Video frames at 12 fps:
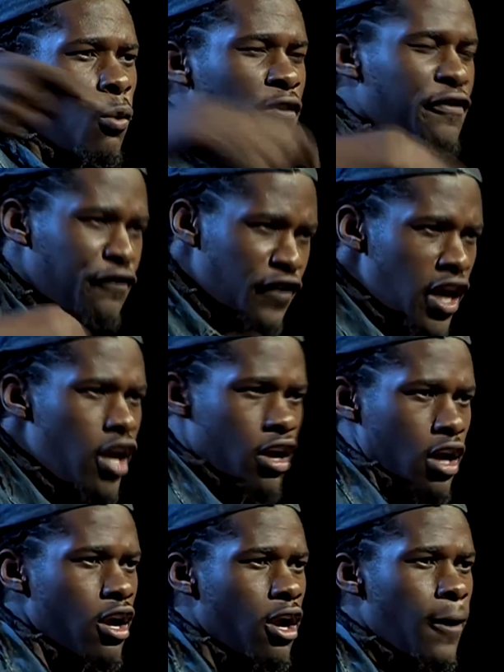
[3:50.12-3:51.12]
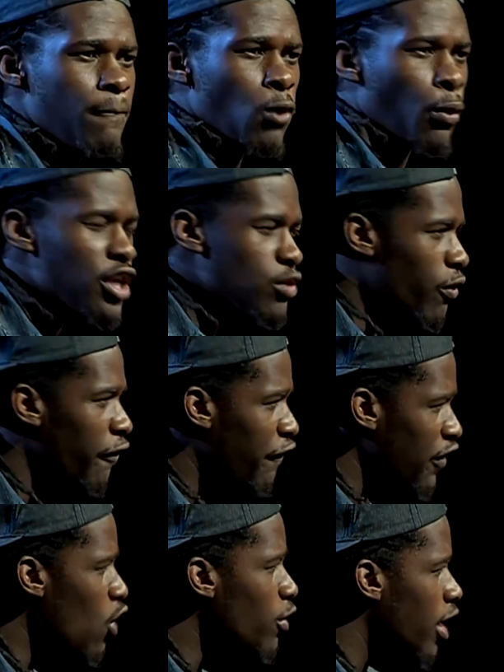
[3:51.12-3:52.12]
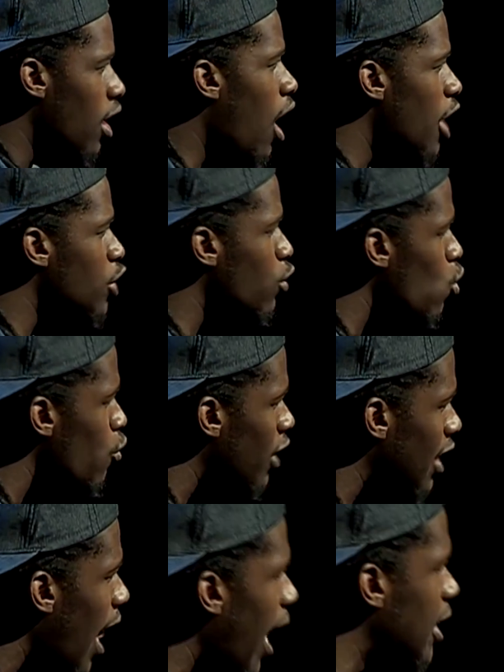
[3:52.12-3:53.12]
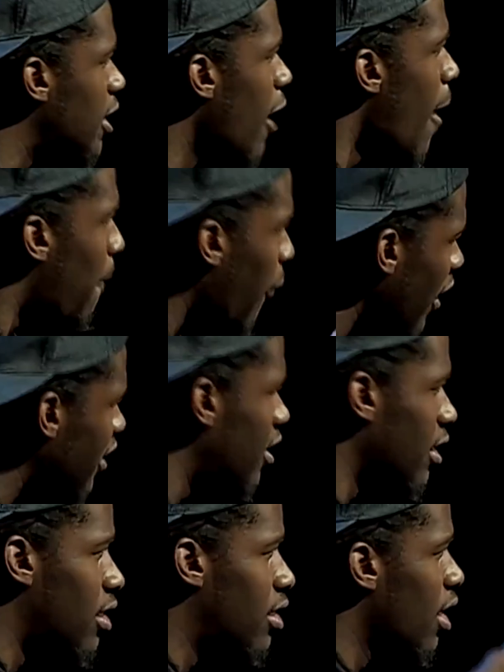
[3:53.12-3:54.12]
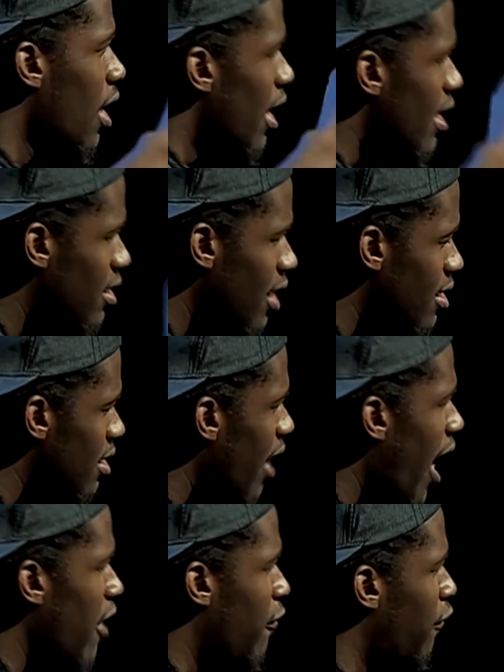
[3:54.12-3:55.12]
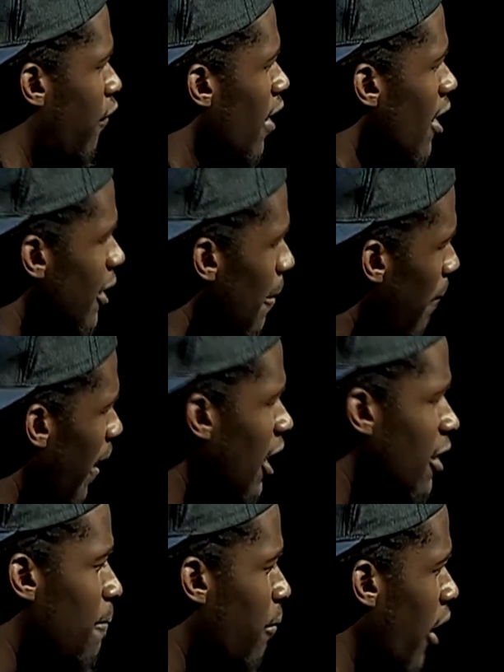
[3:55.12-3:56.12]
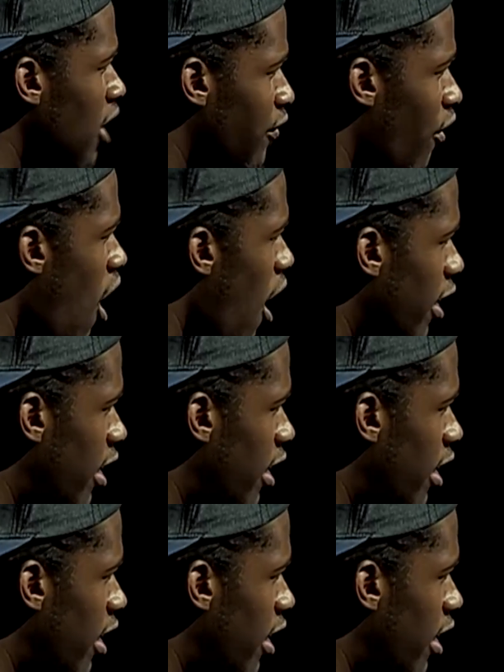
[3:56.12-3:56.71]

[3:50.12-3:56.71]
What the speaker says: would fear what is revealed in us through the light. Precious is this life that paid the price for our